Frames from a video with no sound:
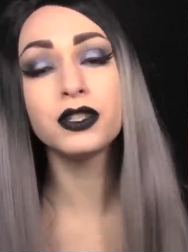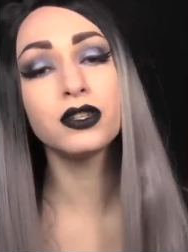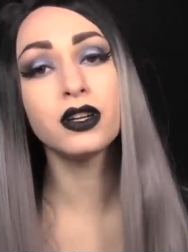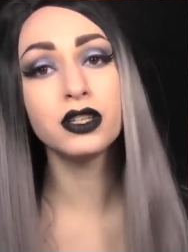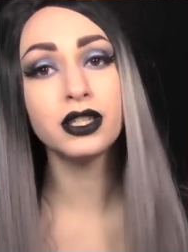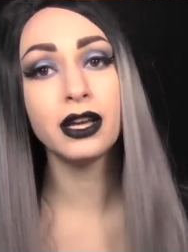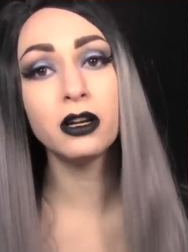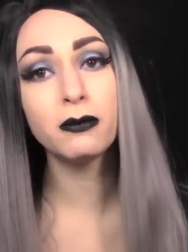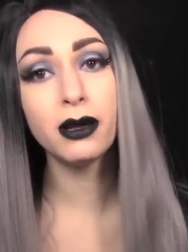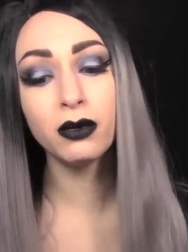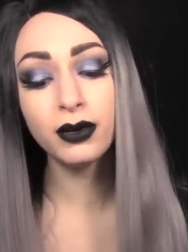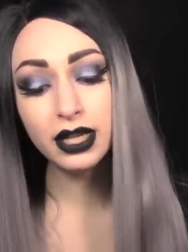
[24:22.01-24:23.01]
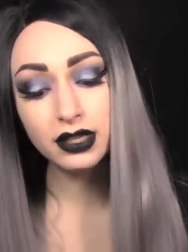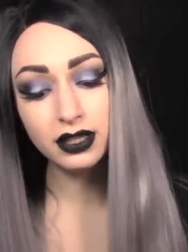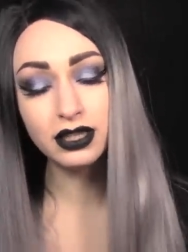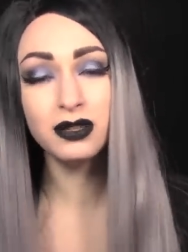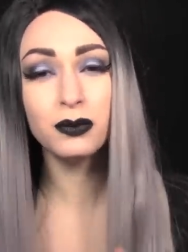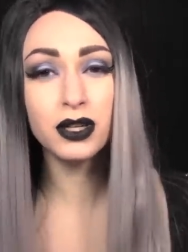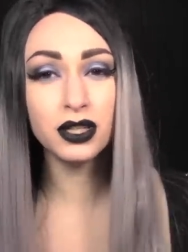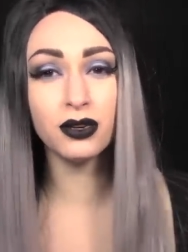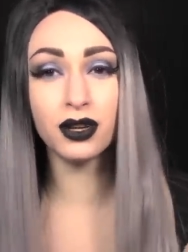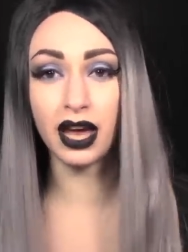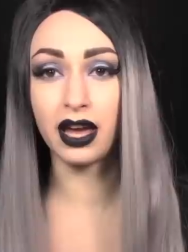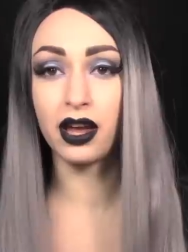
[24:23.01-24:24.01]
to untangle my wigs, and it worked
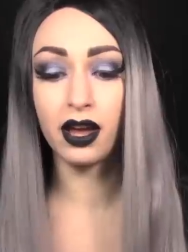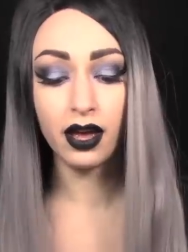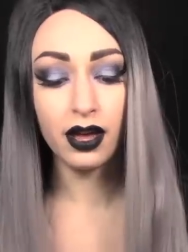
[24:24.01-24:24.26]
okay.